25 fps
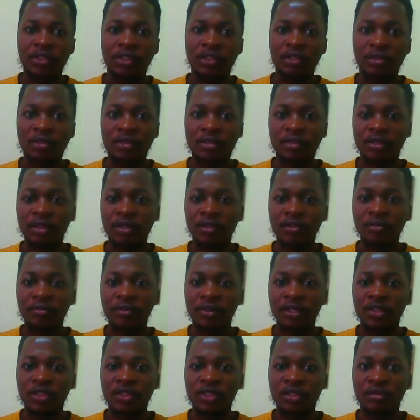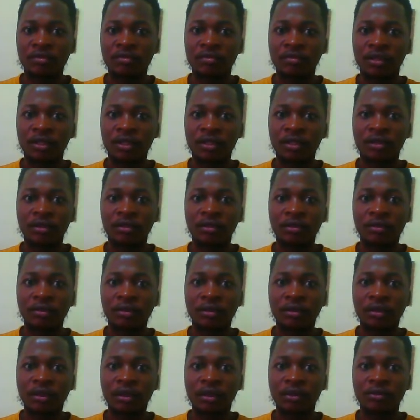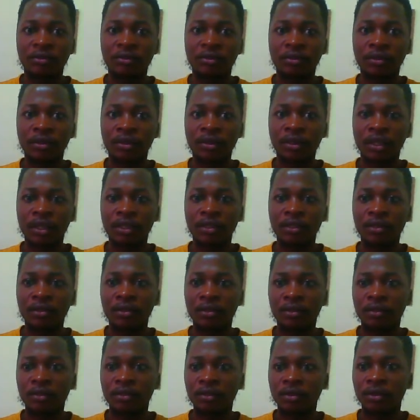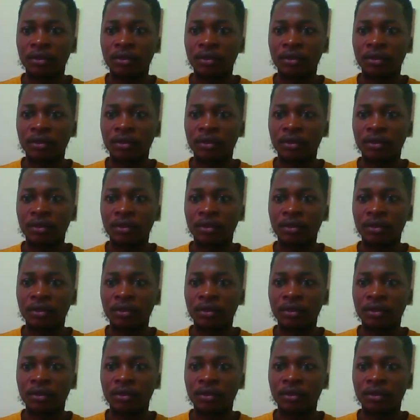settlement shapefile, click on catalog,